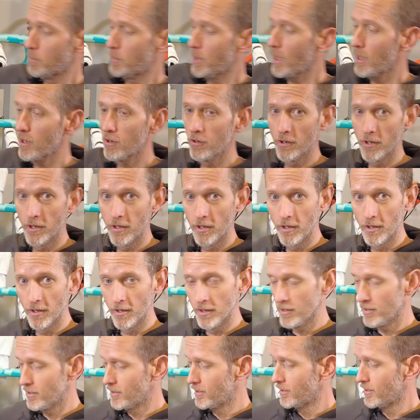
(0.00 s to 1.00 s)
battery in
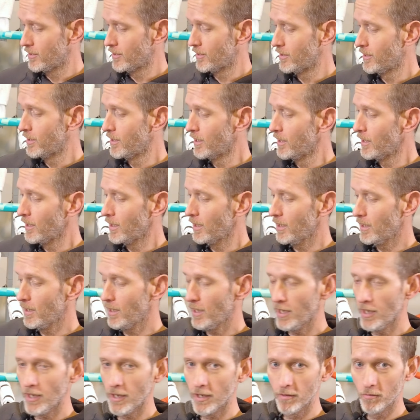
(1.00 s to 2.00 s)
here.
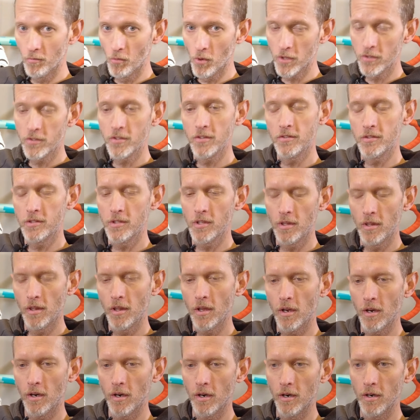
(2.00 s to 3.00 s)
And once it's in
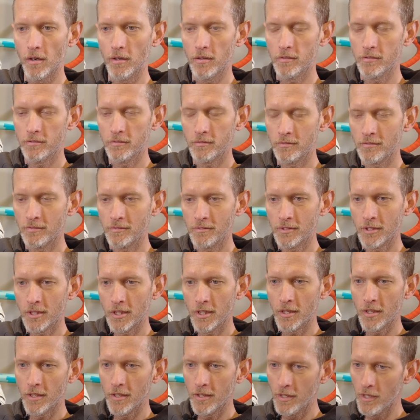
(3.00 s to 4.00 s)
there,
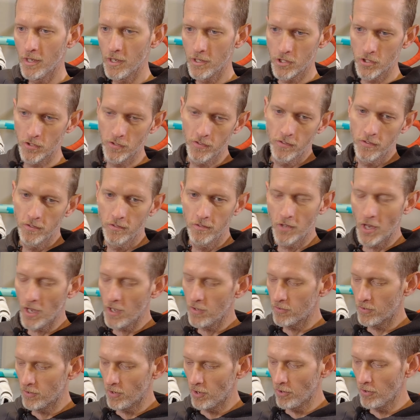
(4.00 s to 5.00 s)
it just
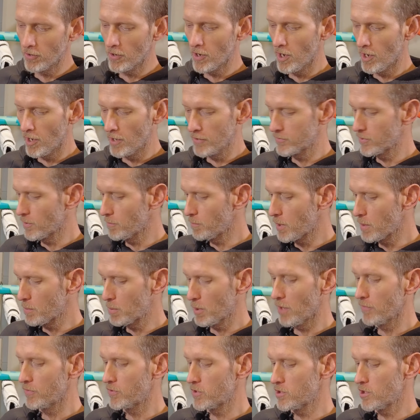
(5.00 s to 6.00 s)
stays there. Some
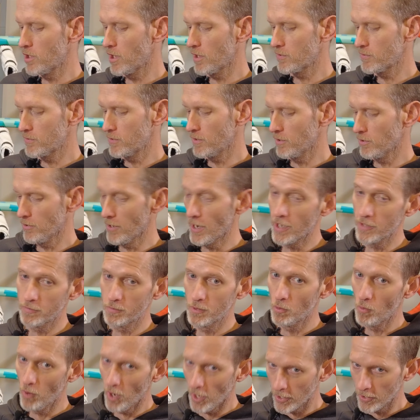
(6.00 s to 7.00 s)
people have suggested or asked
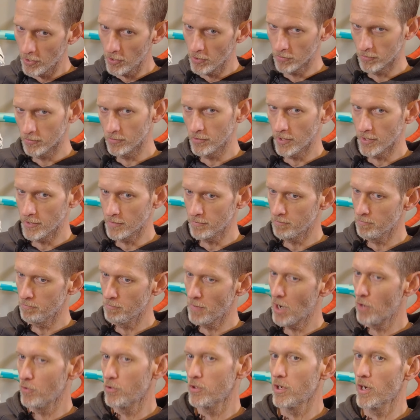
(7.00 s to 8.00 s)
me why I don't
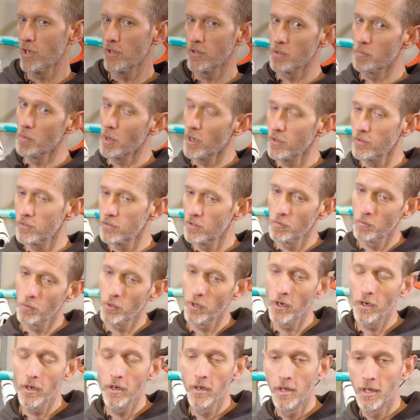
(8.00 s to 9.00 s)
mount it on the bike
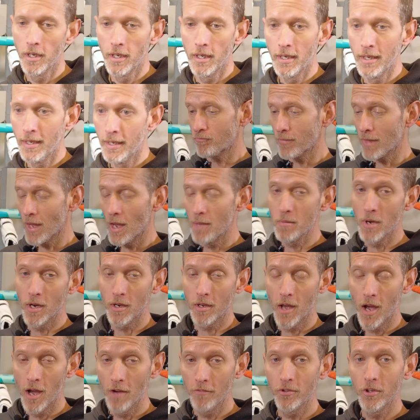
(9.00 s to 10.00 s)
somewhere. I'm
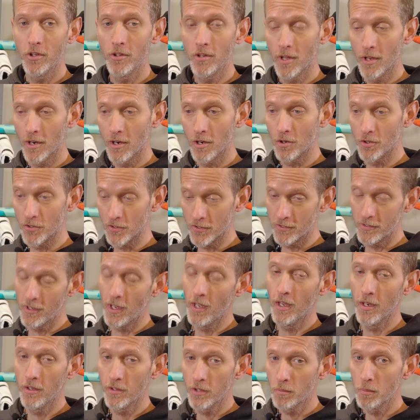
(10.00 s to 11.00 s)
not confident that it'll
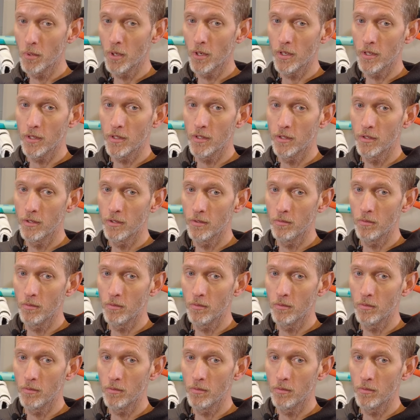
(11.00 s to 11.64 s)
stay on the bike